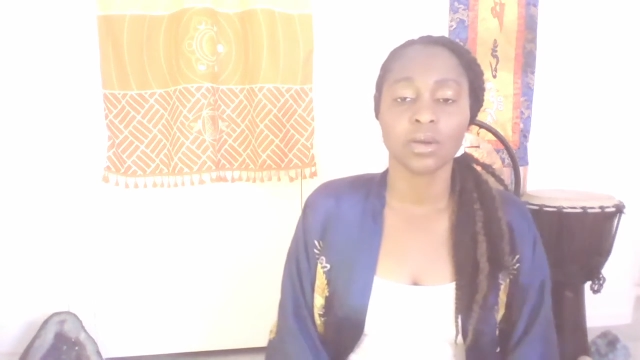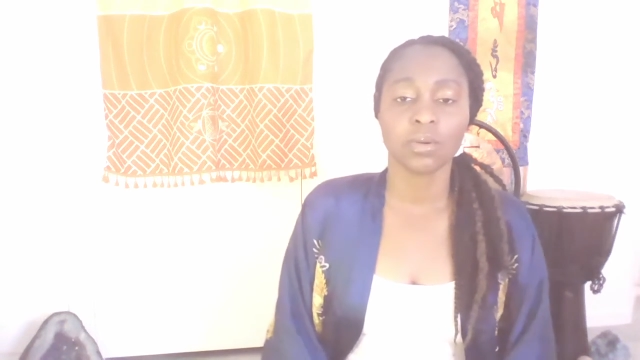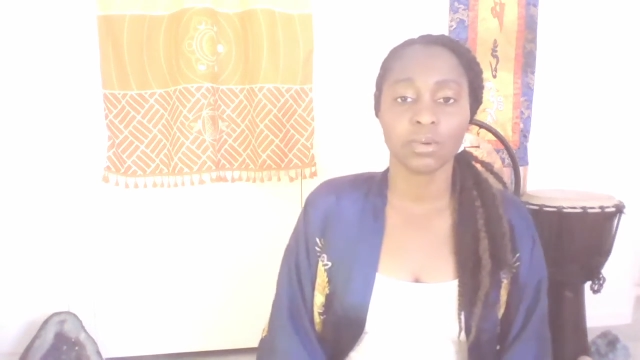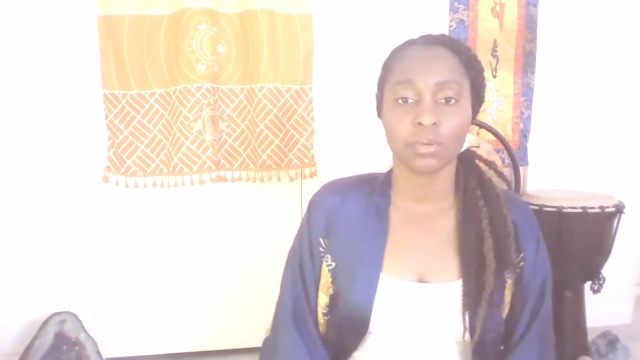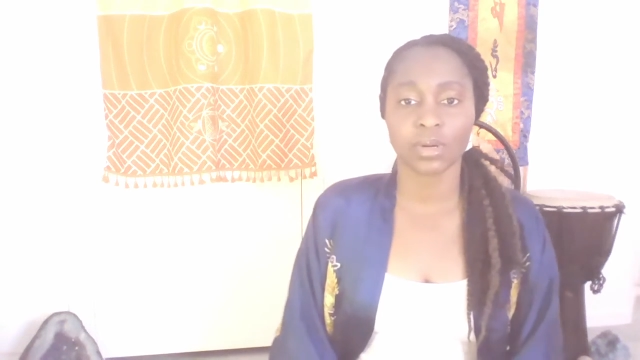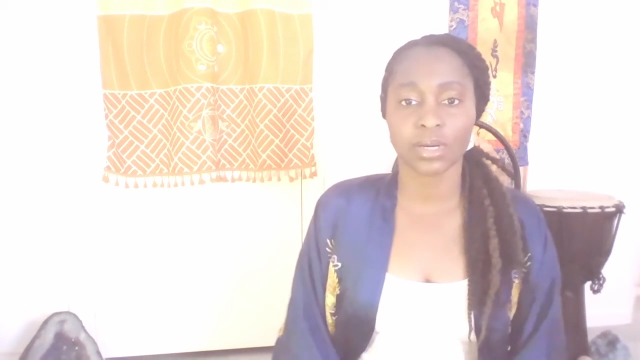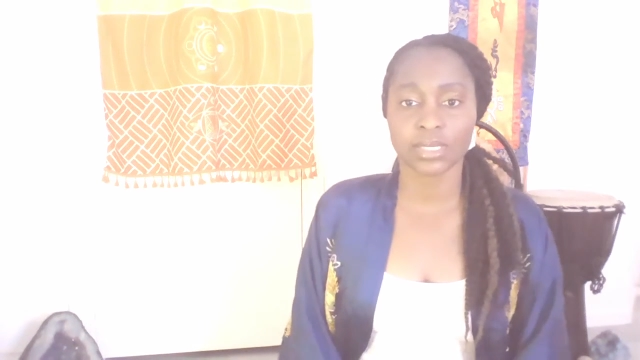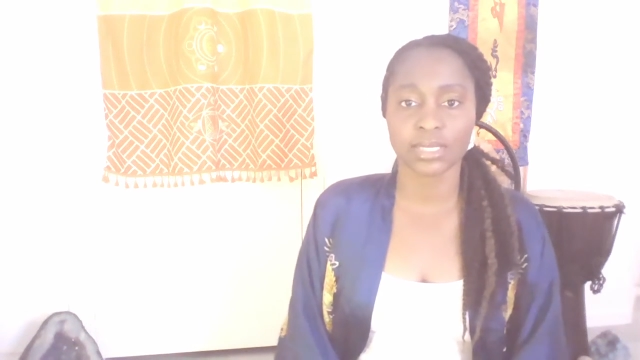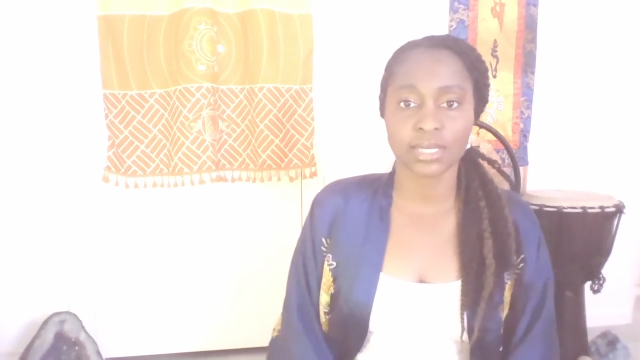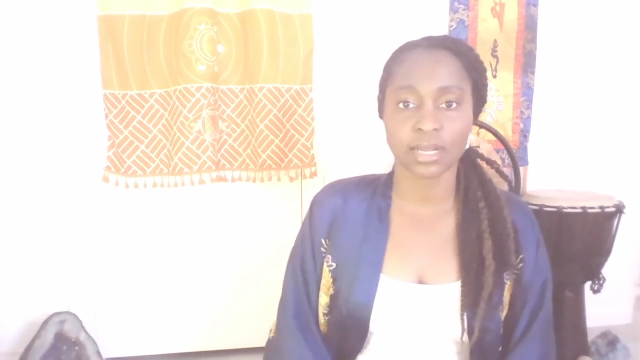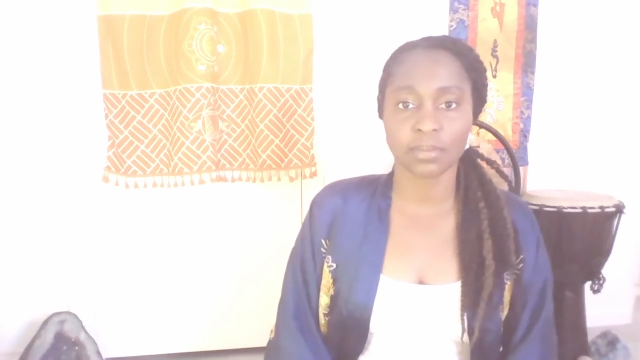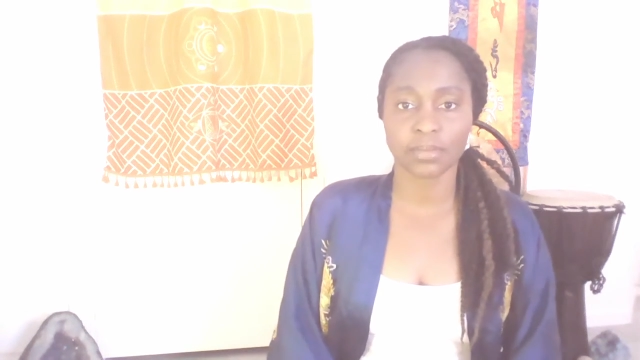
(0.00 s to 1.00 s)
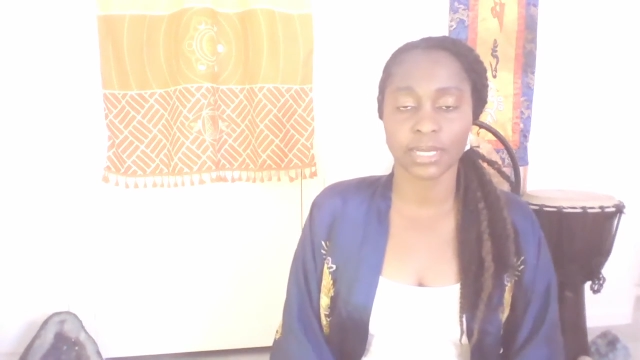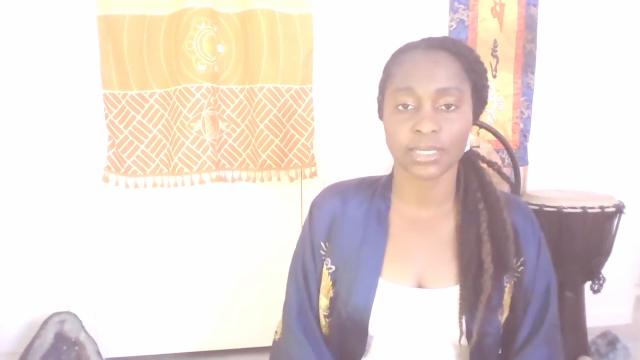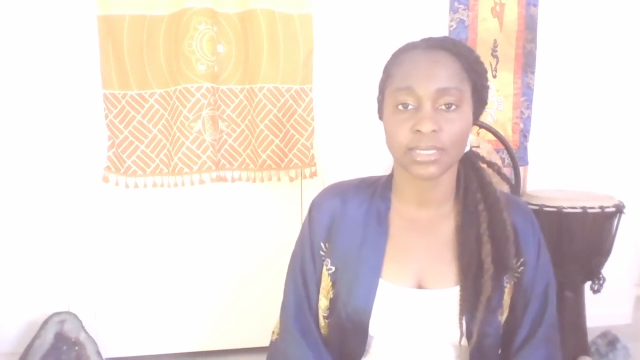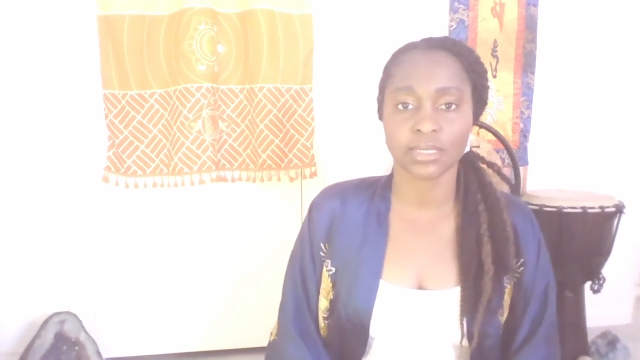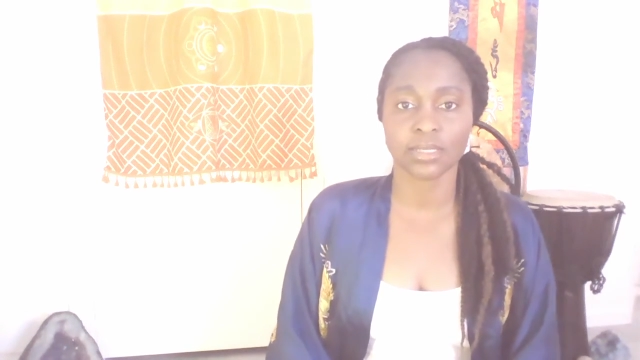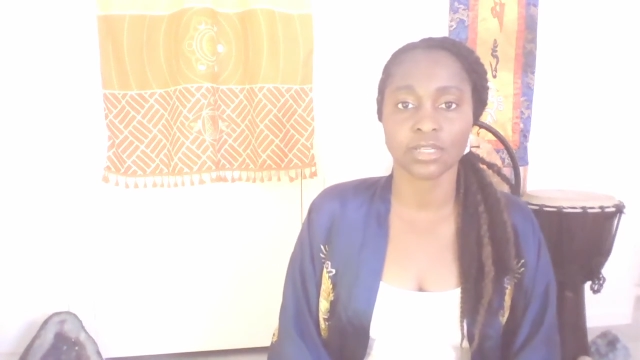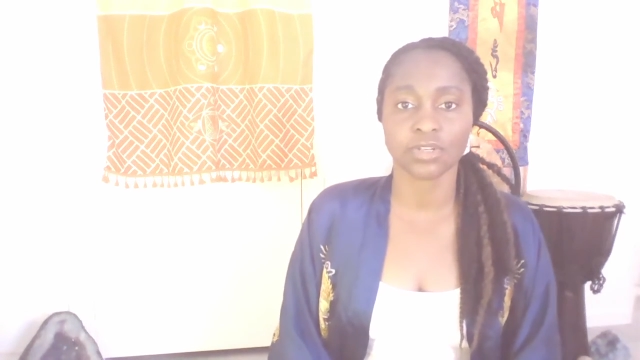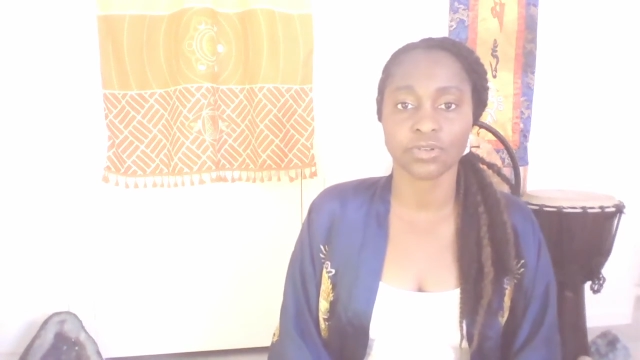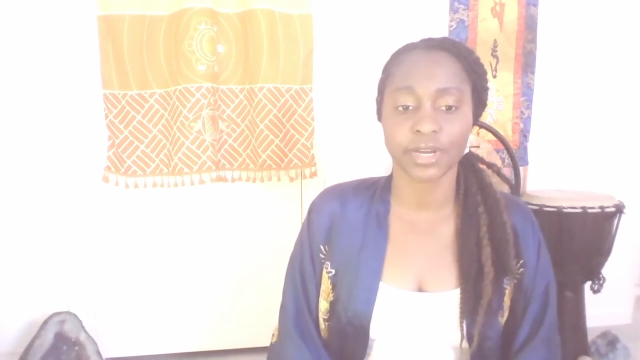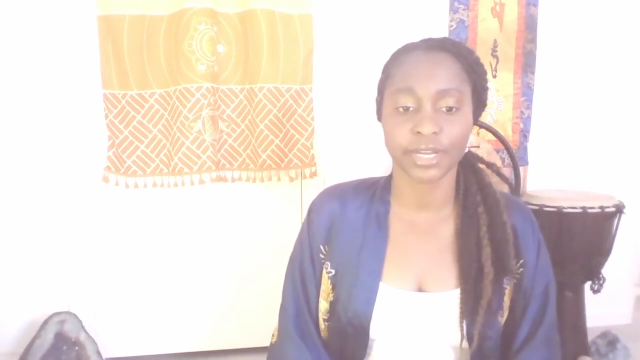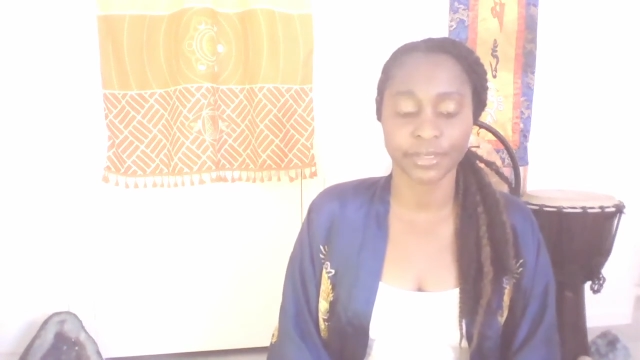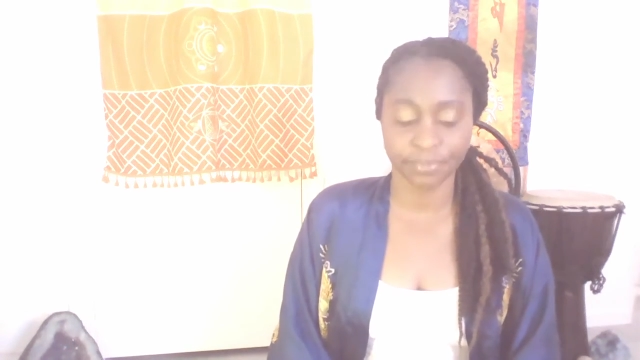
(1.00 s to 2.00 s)
We want to sit up nice and
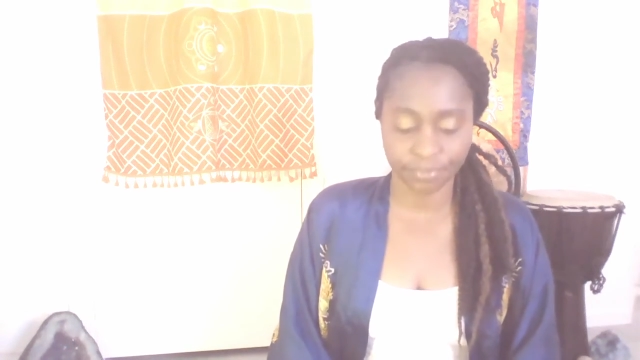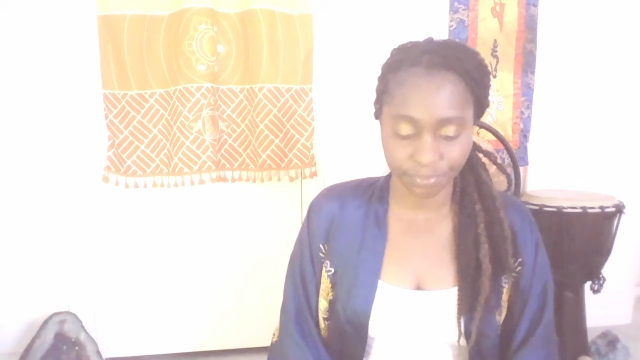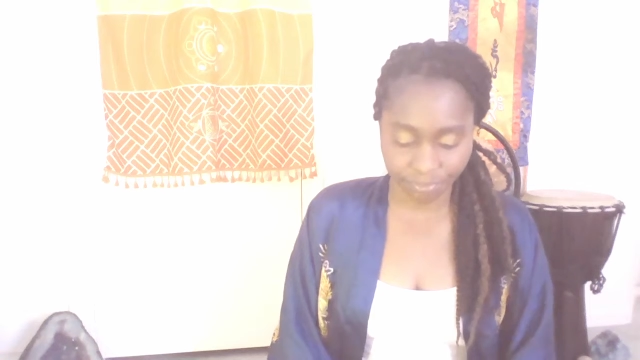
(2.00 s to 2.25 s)
straight.